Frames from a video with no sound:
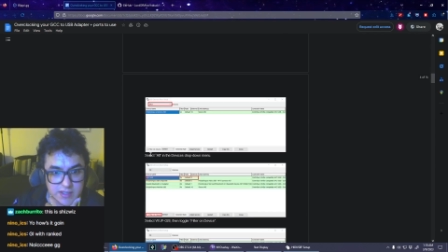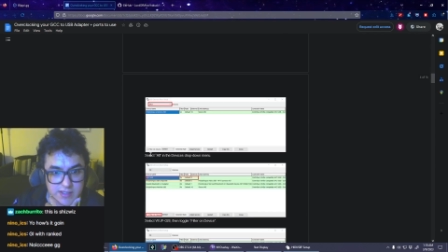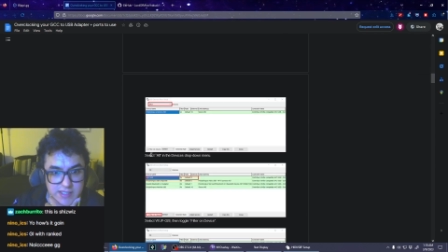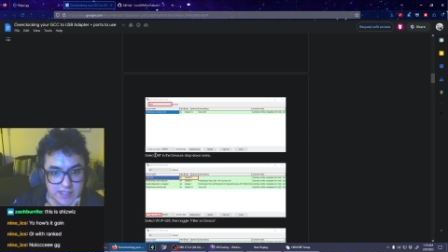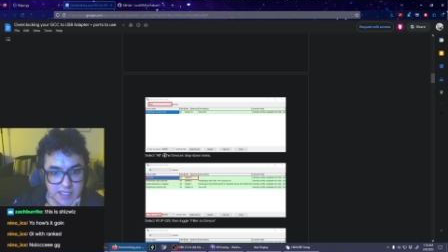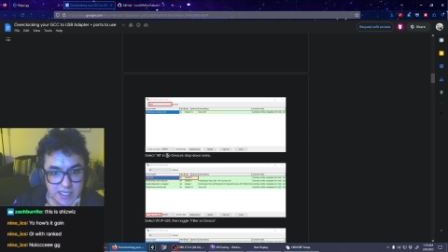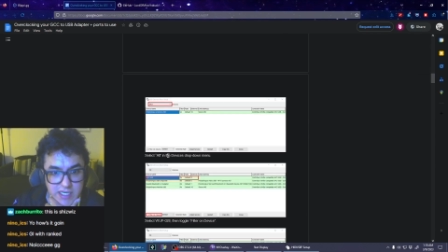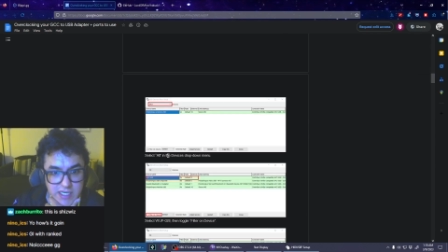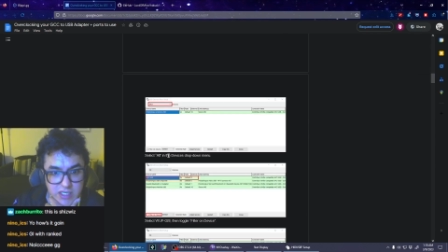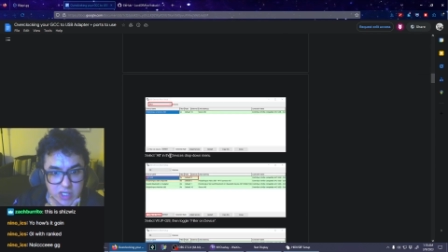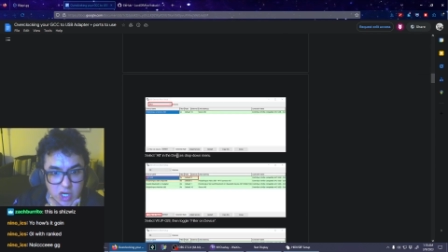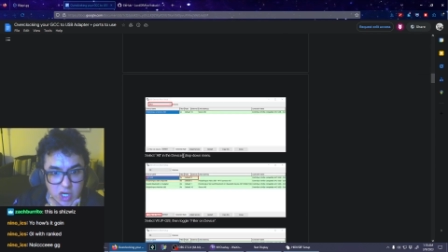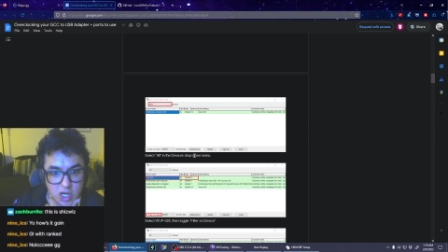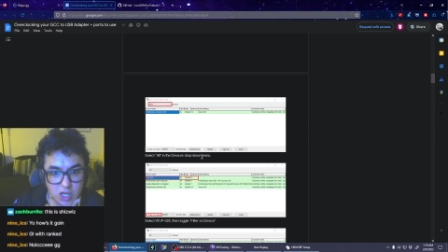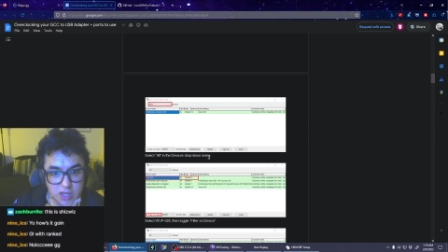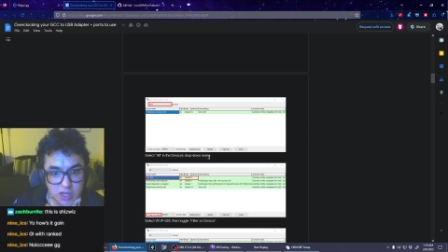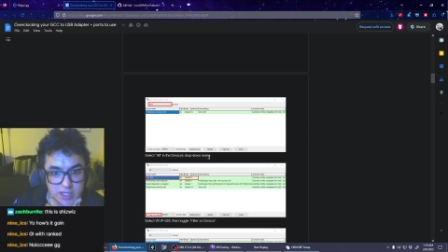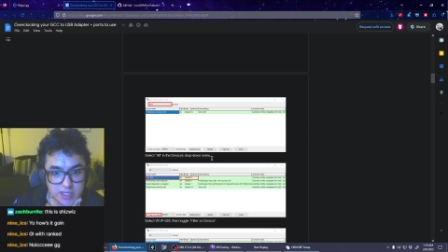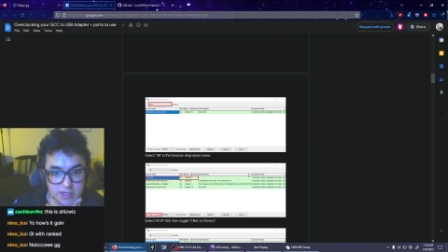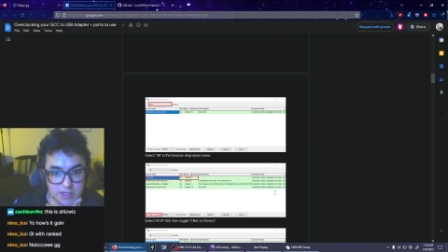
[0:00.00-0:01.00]
Select
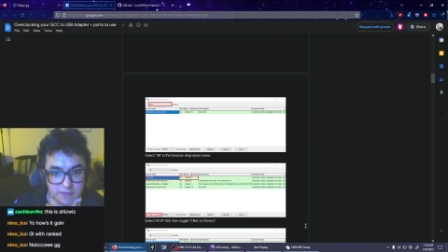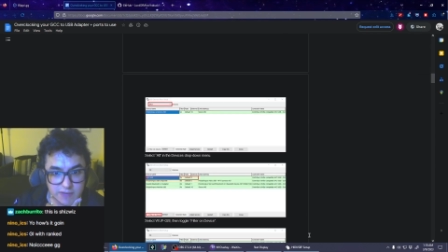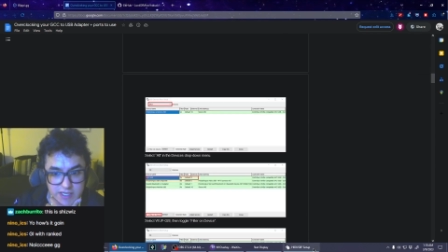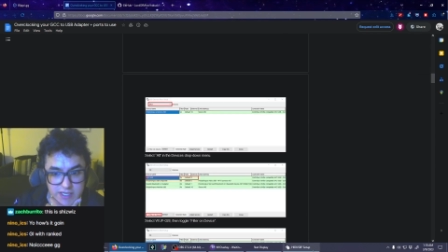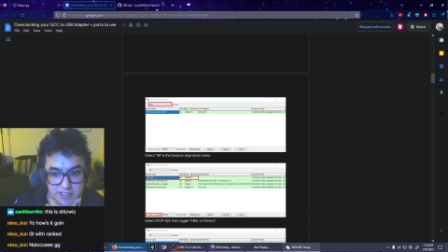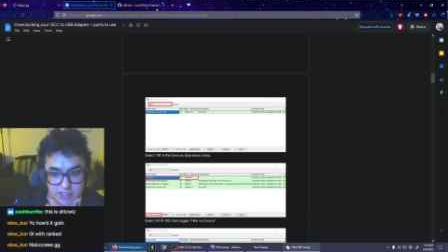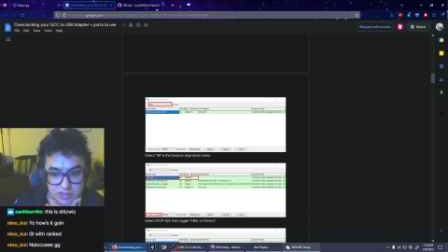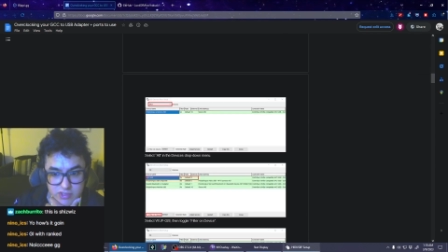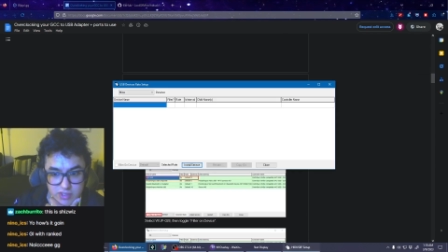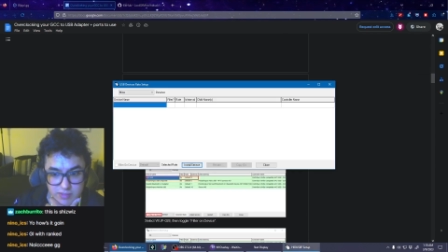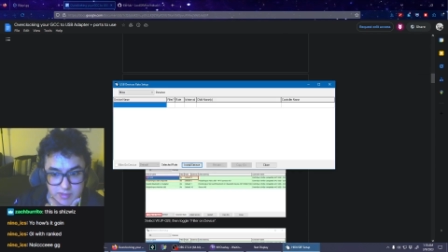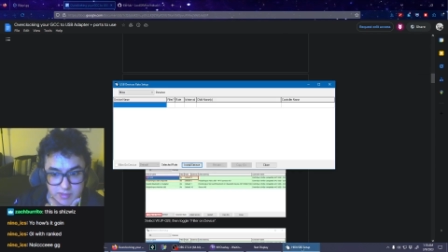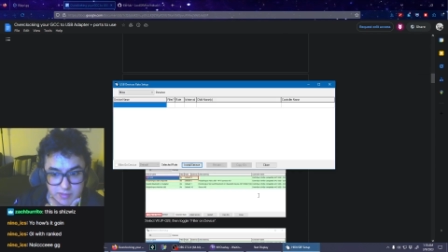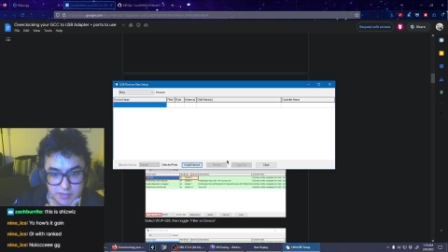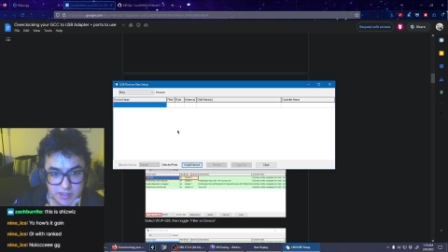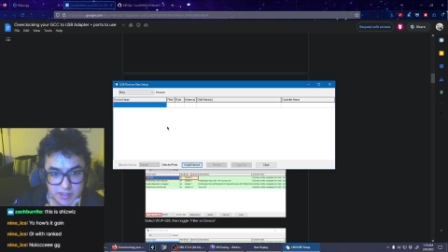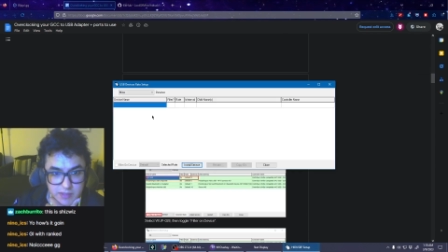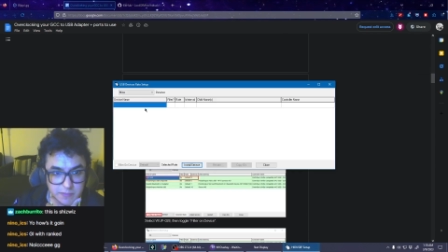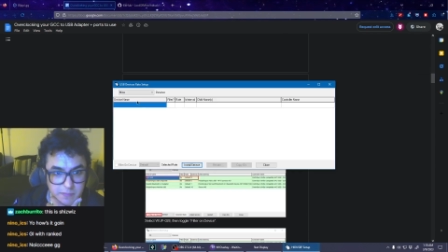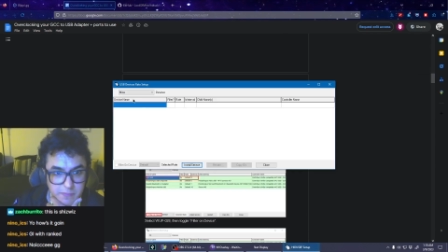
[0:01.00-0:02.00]
all in the devices
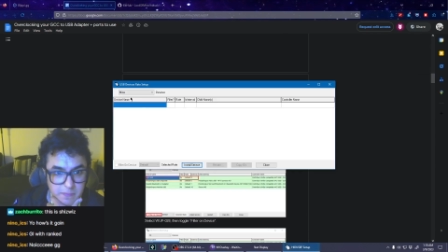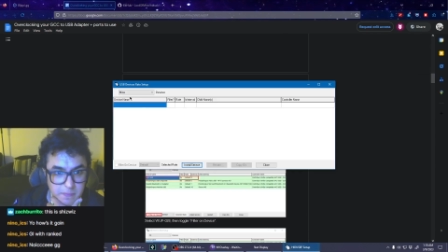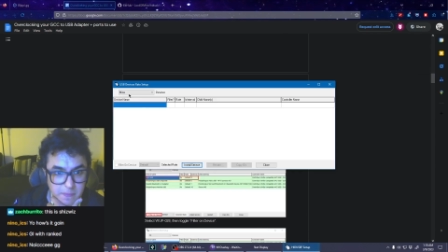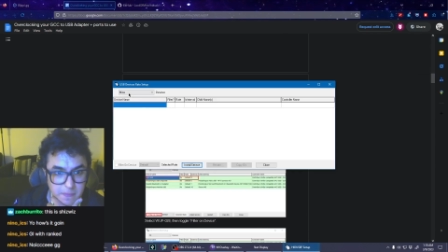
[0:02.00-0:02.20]
drop-down menu.